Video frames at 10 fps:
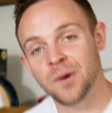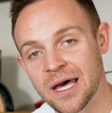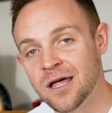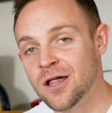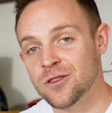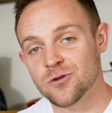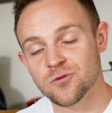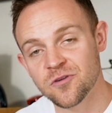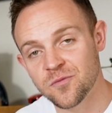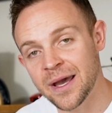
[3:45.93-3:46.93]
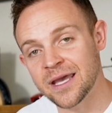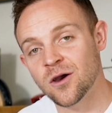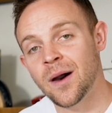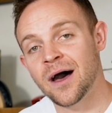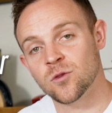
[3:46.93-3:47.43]
but the roof might
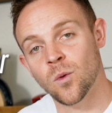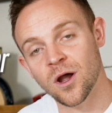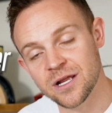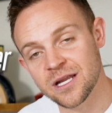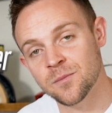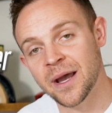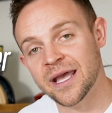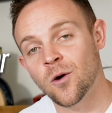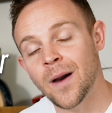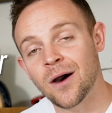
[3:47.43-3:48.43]
go out, the water heater might go